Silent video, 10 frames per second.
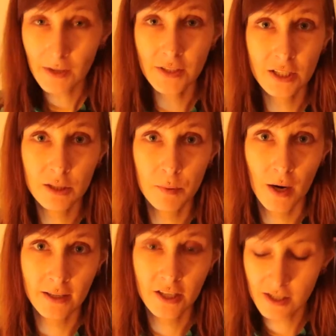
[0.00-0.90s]
Dr.
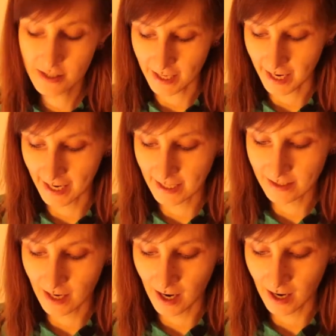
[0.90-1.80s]
Branner's,
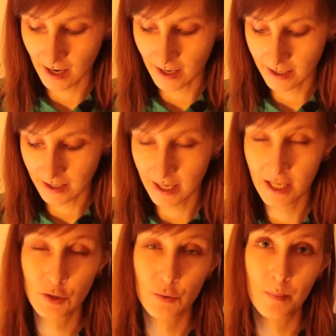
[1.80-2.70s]
and I
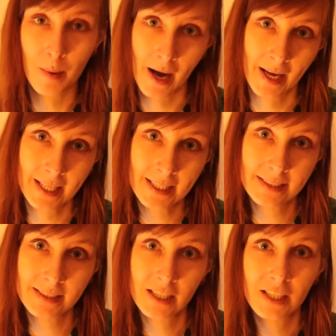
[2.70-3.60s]
had to buy
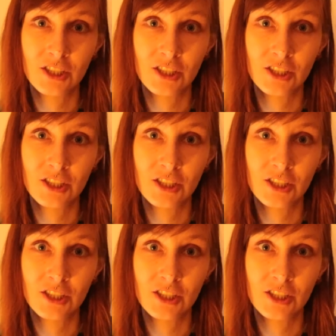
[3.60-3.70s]
it